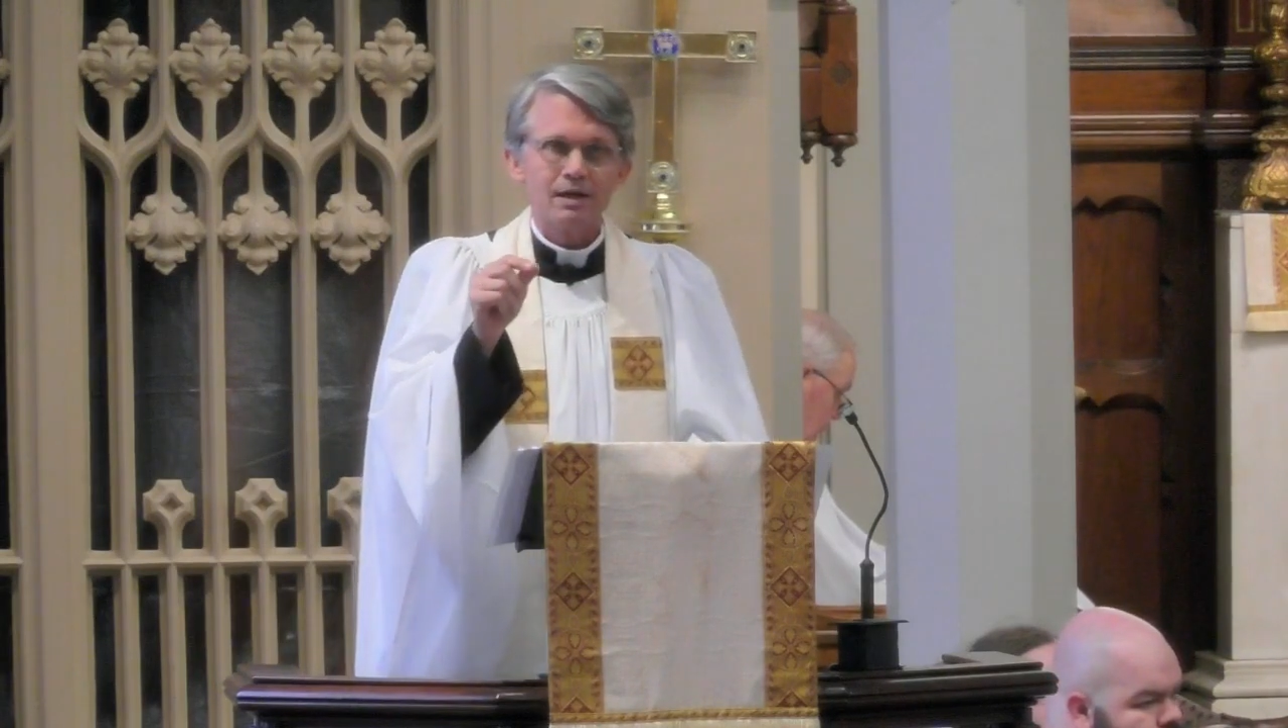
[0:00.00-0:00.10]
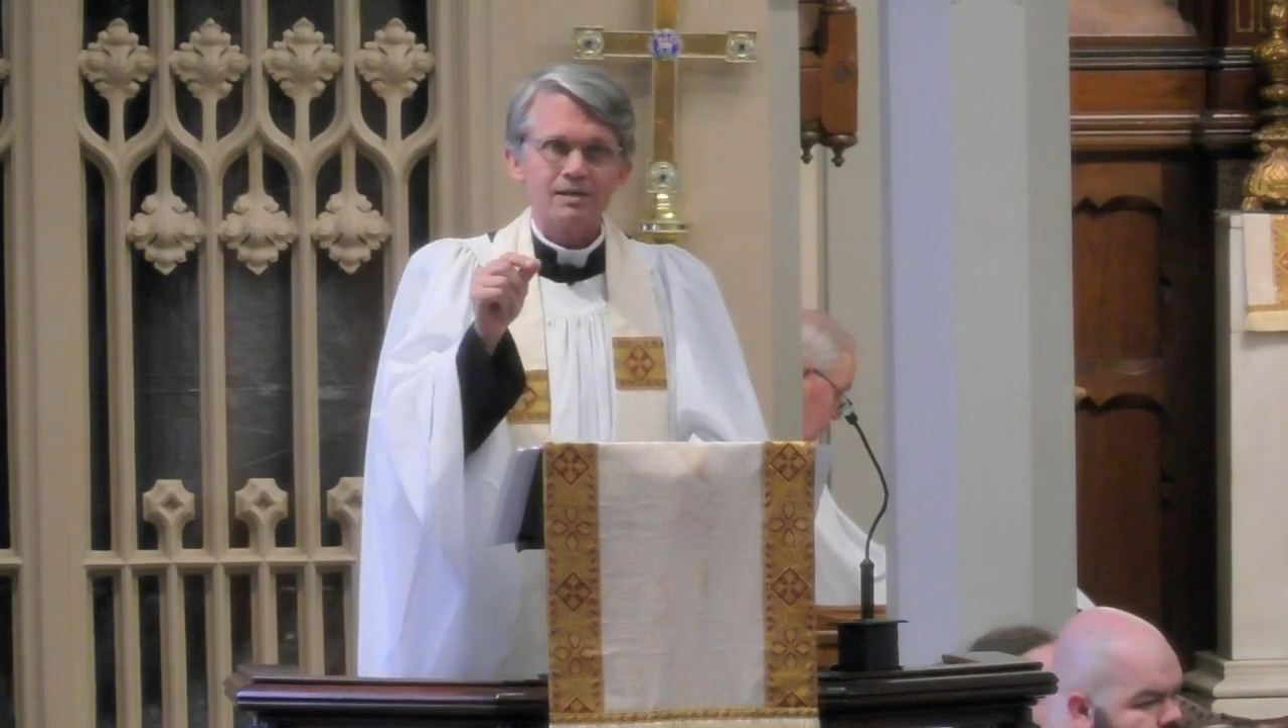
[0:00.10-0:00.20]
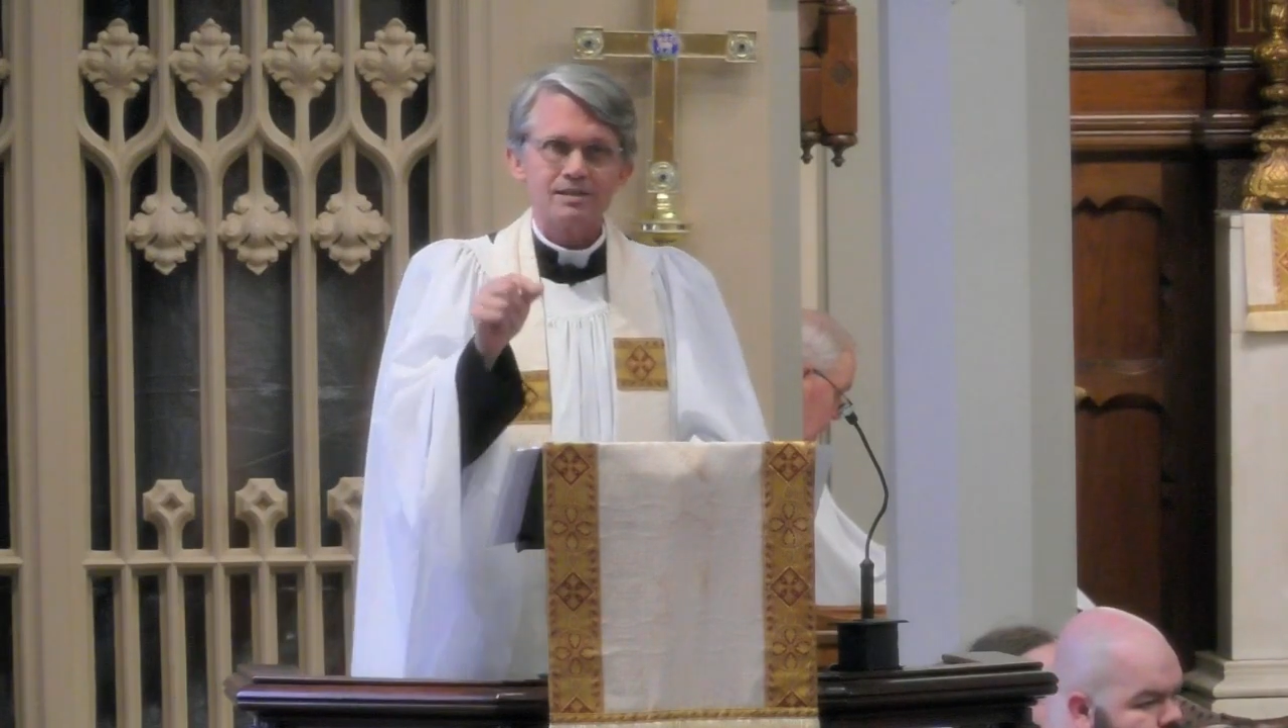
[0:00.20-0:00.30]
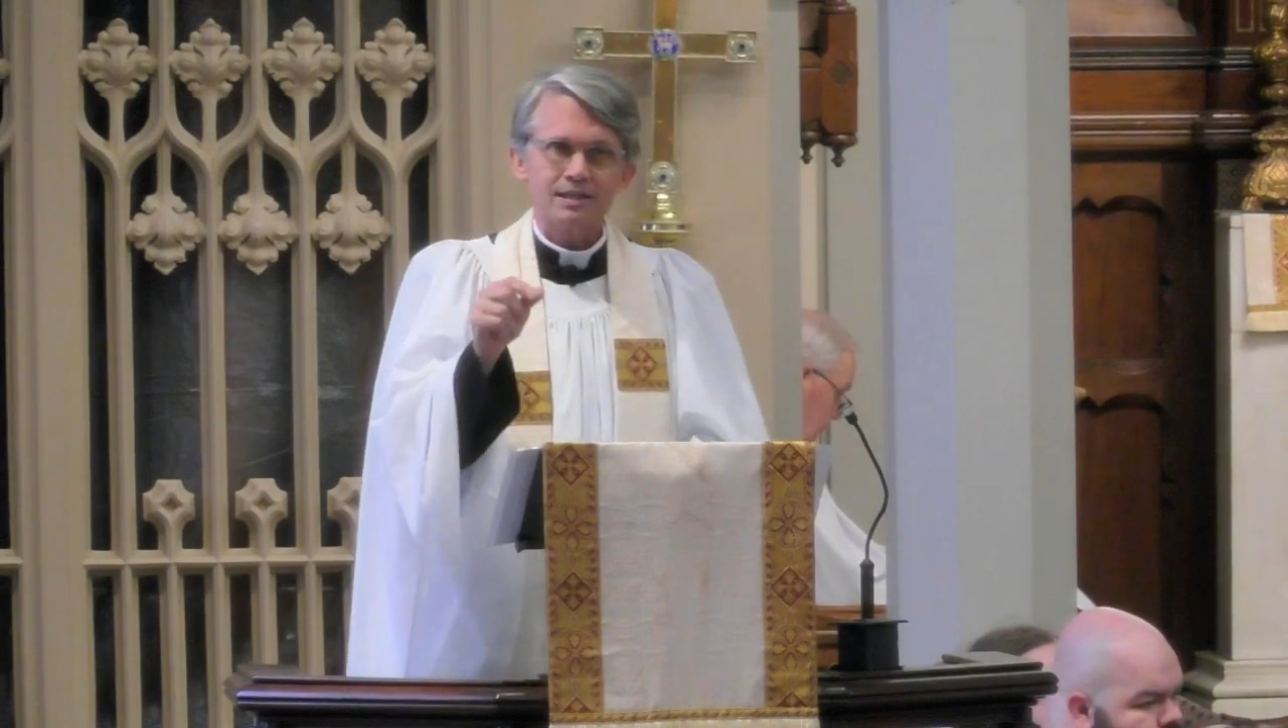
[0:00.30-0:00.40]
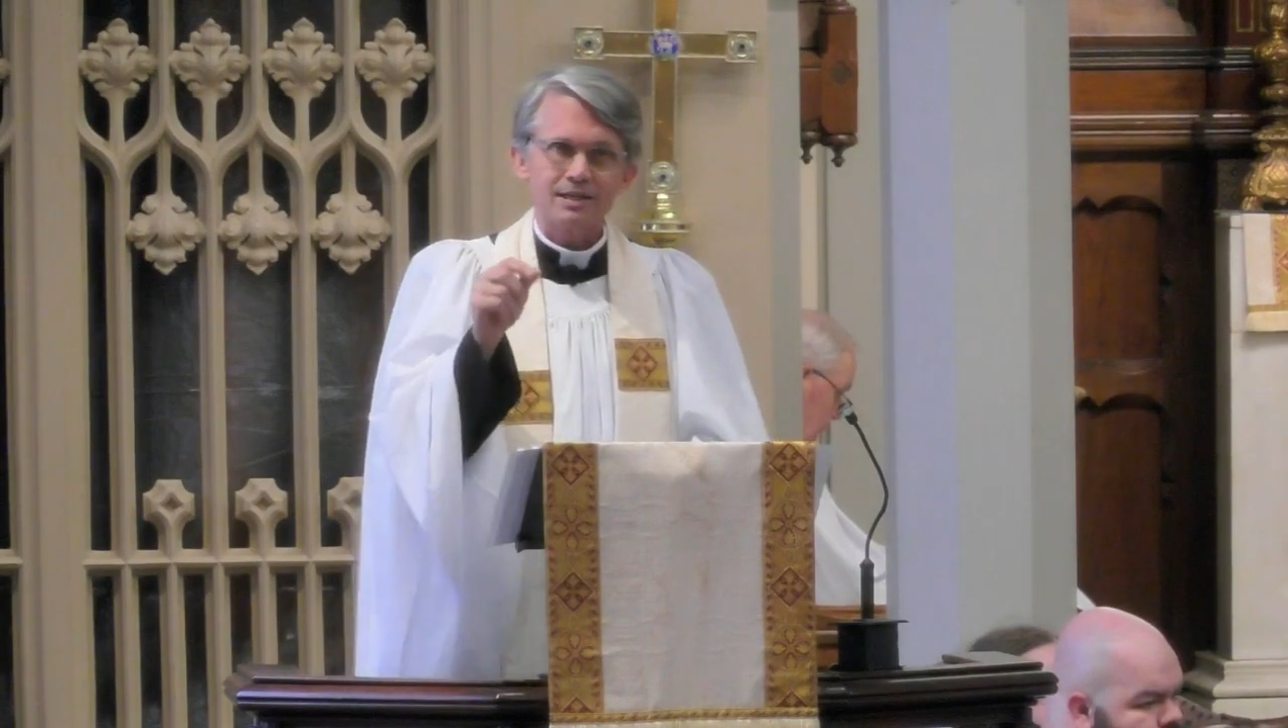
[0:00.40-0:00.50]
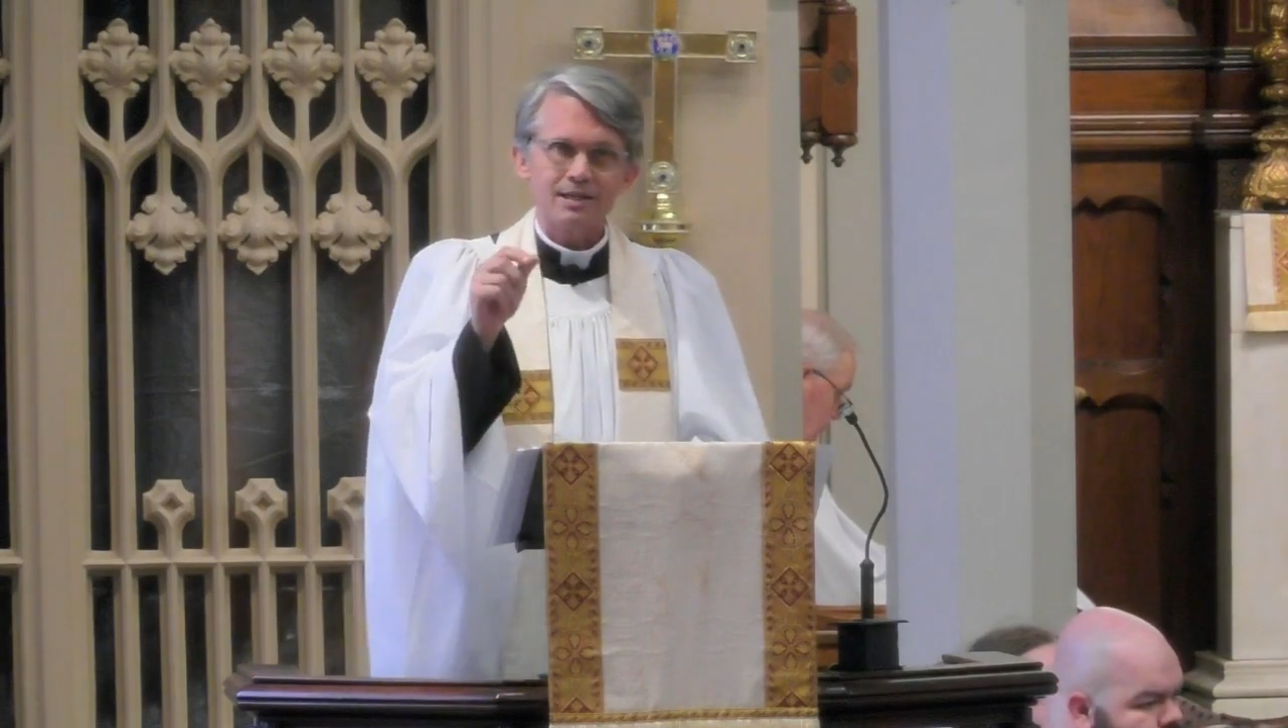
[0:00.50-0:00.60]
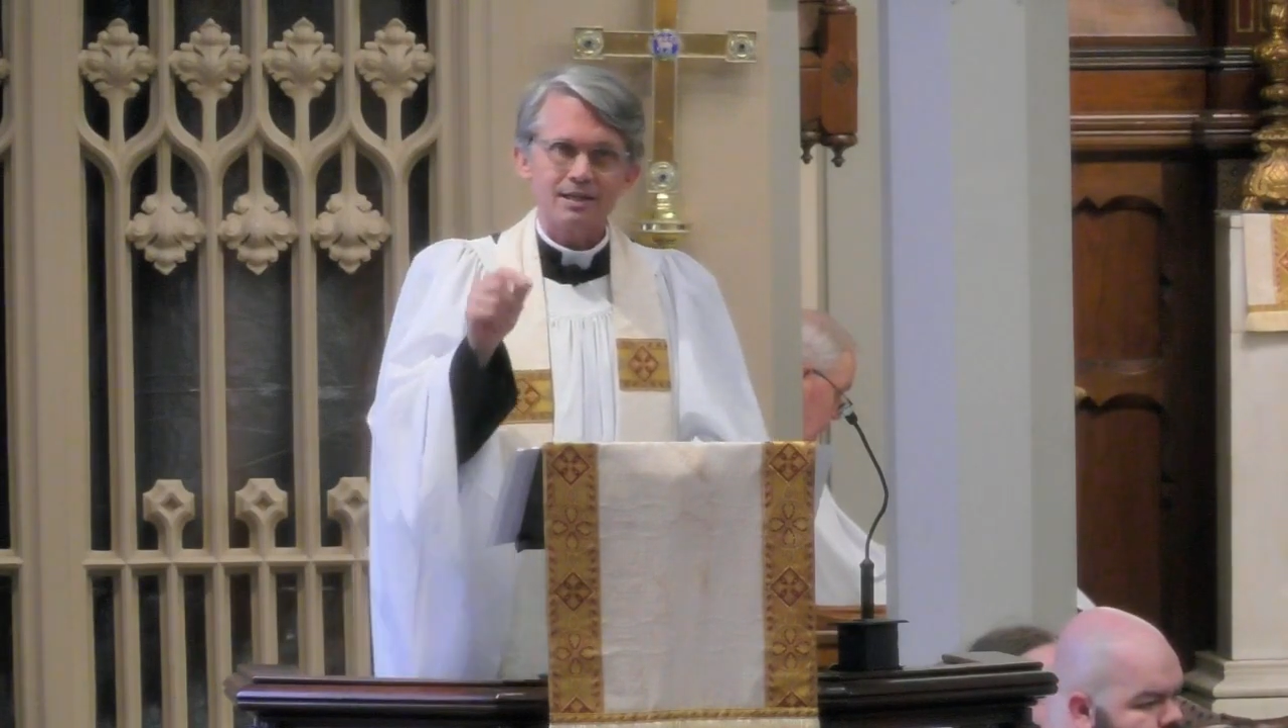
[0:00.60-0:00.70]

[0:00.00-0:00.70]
a city